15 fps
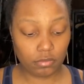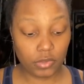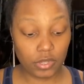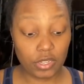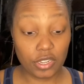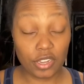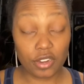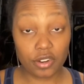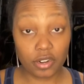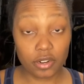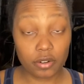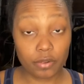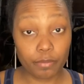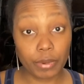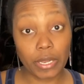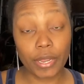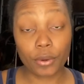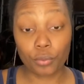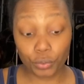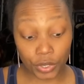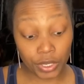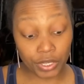year, but like
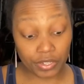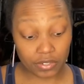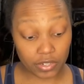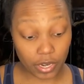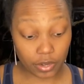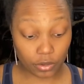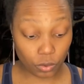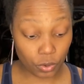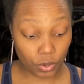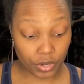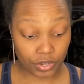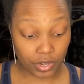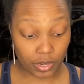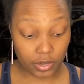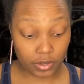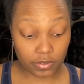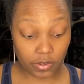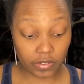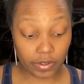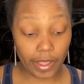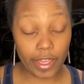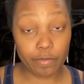really stuck in quarantine
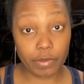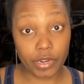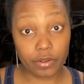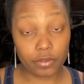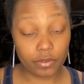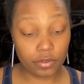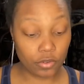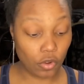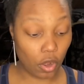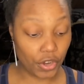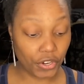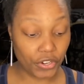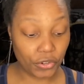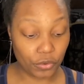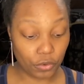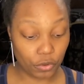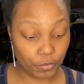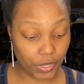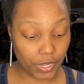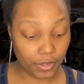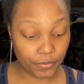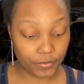since I had my daughter, who will
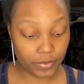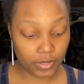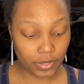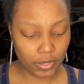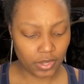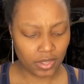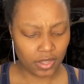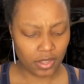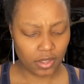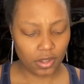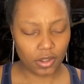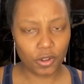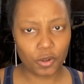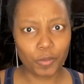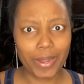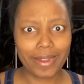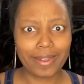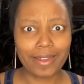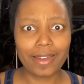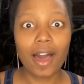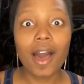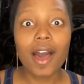be, oh my
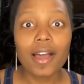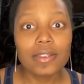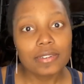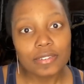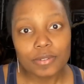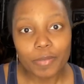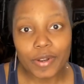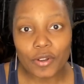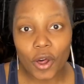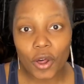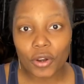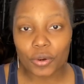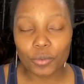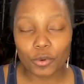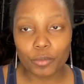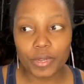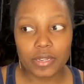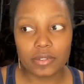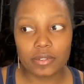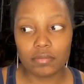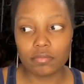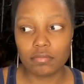gosh, my daughter will be